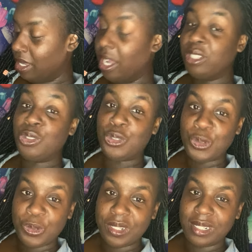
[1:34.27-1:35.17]

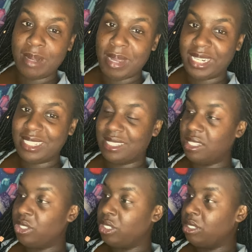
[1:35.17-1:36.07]
unsure about a
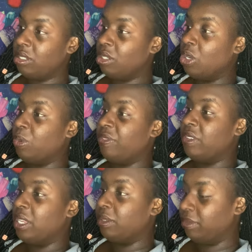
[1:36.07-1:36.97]
decision, go
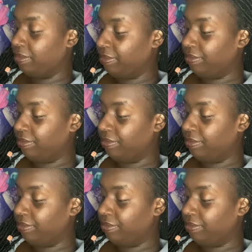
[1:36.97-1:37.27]
with no.